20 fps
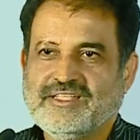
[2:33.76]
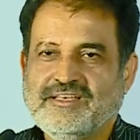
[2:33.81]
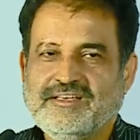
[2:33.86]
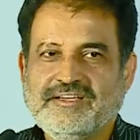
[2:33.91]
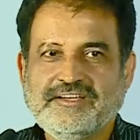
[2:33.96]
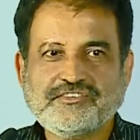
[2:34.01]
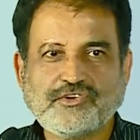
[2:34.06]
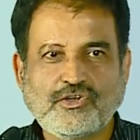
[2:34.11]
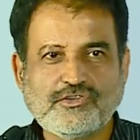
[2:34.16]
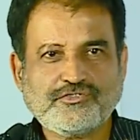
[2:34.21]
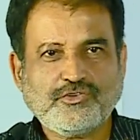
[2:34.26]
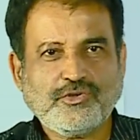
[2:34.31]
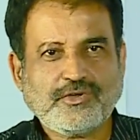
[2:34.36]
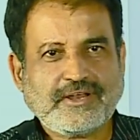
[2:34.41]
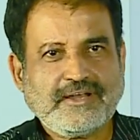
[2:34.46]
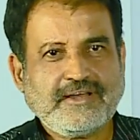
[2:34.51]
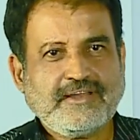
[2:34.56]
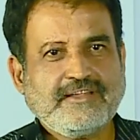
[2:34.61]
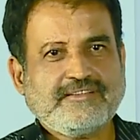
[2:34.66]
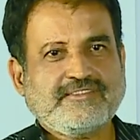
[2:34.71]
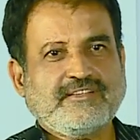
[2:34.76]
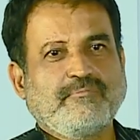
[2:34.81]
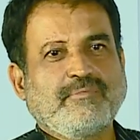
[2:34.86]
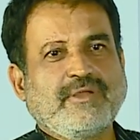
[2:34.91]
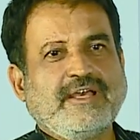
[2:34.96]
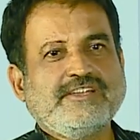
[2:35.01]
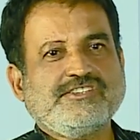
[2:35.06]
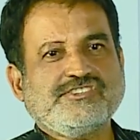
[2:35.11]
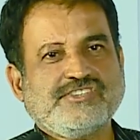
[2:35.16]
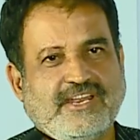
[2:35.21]
It also created a
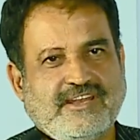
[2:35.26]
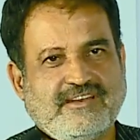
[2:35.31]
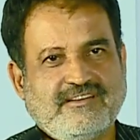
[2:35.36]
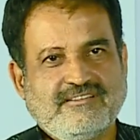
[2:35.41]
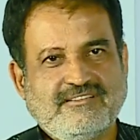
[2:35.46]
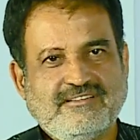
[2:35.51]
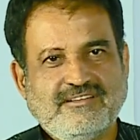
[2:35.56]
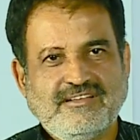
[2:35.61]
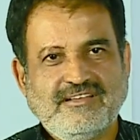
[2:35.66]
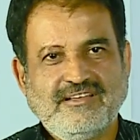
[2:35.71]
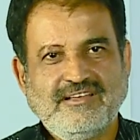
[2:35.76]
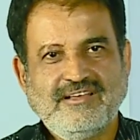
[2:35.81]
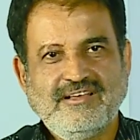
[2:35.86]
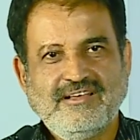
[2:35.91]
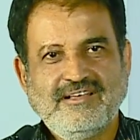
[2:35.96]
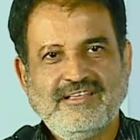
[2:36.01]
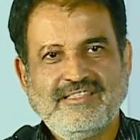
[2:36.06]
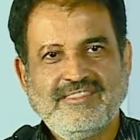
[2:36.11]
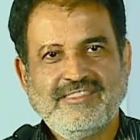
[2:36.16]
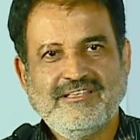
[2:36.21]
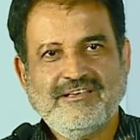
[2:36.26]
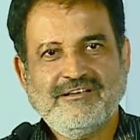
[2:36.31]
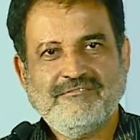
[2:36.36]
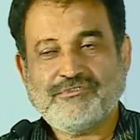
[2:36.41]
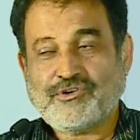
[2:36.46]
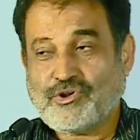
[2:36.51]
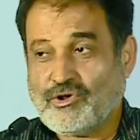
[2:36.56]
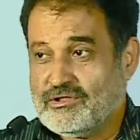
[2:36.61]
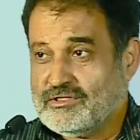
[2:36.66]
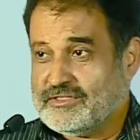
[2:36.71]
supply chain.
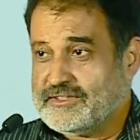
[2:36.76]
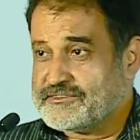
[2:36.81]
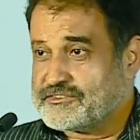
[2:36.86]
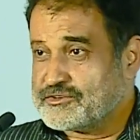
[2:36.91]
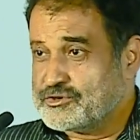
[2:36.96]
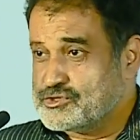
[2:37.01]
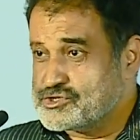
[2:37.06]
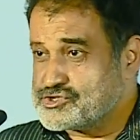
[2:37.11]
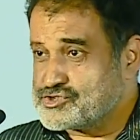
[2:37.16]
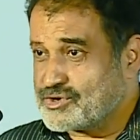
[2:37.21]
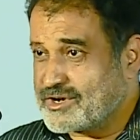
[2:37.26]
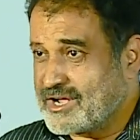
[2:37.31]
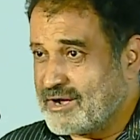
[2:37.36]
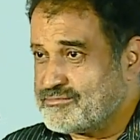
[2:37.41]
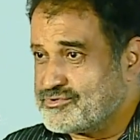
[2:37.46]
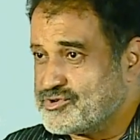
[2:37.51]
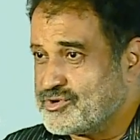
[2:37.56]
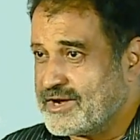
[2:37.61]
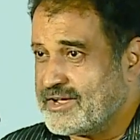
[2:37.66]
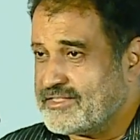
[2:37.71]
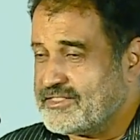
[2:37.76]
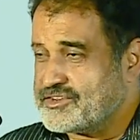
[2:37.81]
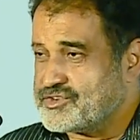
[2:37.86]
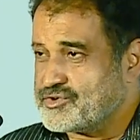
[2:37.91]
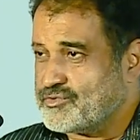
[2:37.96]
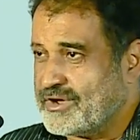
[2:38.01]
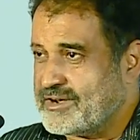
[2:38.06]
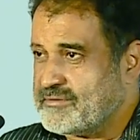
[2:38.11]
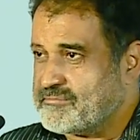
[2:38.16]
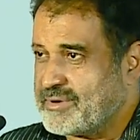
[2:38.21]
For all these goods to come together to
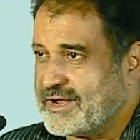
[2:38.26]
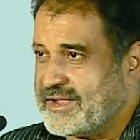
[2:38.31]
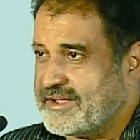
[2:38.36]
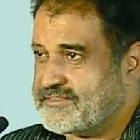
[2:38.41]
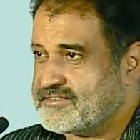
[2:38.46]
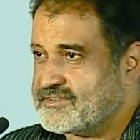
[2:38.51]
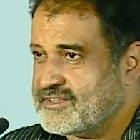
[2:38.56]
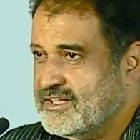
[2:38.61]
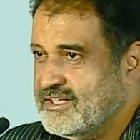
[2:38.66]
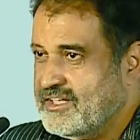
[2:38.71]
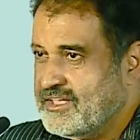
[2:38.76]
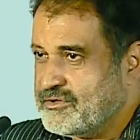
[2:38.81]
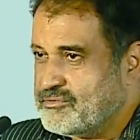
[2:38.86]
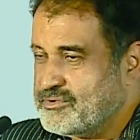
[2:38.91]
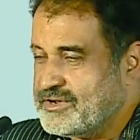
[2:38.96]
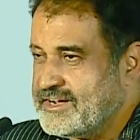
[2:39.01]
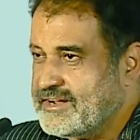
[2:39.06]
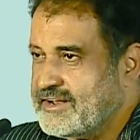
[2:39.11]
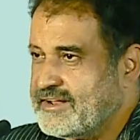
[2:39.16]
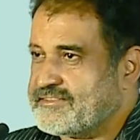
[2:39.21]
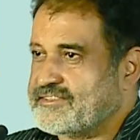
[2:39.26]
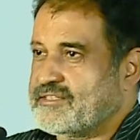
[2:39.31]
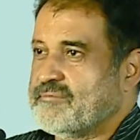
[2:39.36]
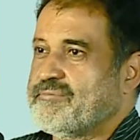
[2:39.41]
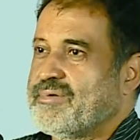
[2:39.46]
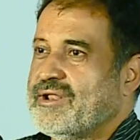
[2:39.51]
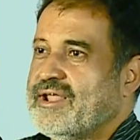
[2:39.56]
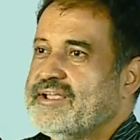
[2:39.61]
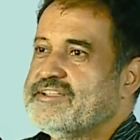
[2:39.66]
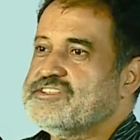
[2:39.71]
one place, you needed a
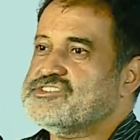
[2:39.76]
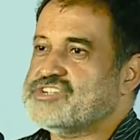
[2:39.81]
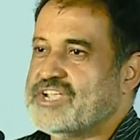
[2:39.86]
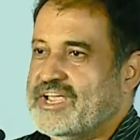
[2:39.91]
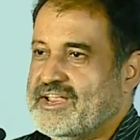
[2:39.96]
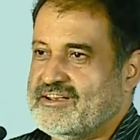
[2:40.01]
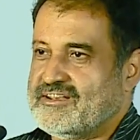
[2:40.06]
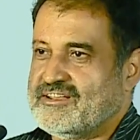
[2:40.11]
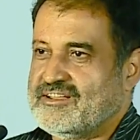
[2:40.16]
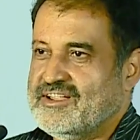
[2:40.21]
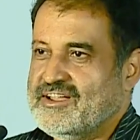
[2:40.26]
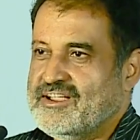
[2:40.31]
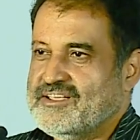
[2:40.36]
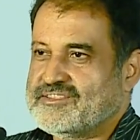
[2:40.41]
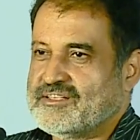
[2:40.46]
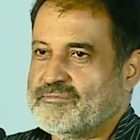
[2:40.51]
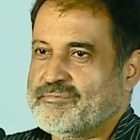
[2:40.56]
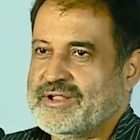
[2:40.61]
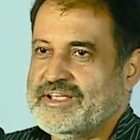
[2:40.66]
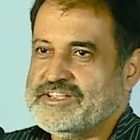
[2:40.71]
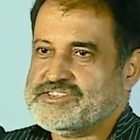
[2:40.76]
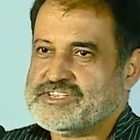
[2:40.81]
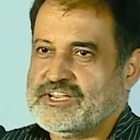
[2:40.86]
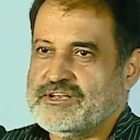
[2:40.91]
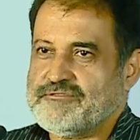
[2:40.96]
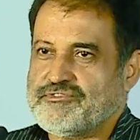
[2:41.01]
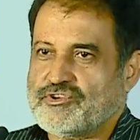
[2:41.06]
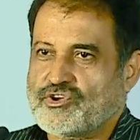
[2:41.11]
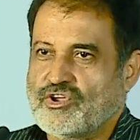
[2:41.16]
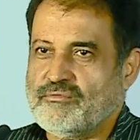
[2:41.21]
supply chain. Supply chain
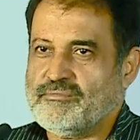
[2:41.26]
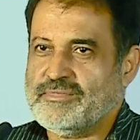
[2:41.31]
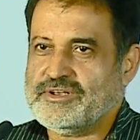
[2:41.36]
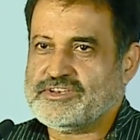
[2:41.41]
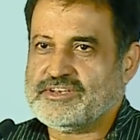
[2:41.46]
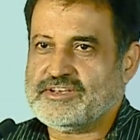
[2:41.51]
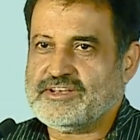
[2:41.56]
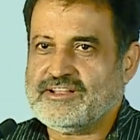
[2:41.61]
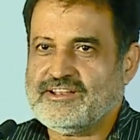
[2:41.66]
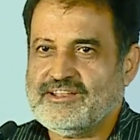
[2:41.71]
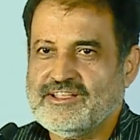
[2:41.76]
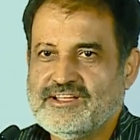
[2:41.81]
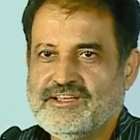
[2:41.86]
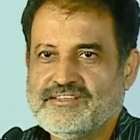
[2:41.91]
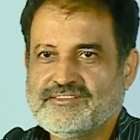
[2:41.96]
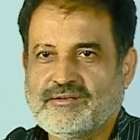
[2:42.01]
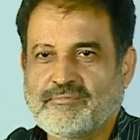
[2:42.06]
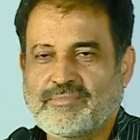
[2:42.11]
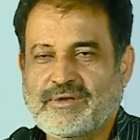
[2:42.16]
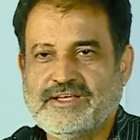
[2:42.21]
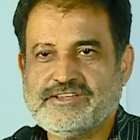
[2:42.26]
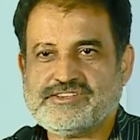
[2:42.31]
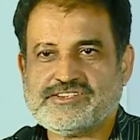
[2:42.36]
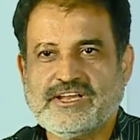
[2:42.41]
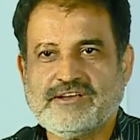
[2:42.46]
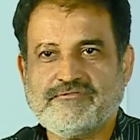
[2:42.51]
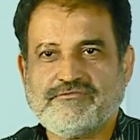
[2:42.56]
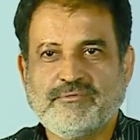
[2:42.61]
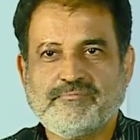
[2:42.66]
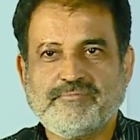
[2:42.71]
for raw material, supply
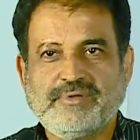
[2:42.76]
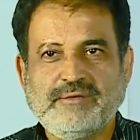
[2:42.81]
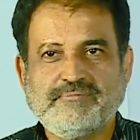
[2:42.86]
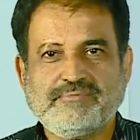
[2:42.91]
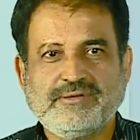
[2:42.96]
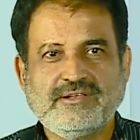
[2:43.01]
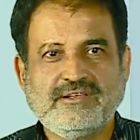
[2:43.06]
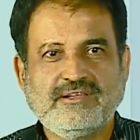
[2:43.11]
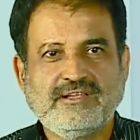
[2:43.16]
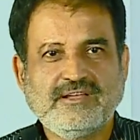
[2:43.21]
chain for people,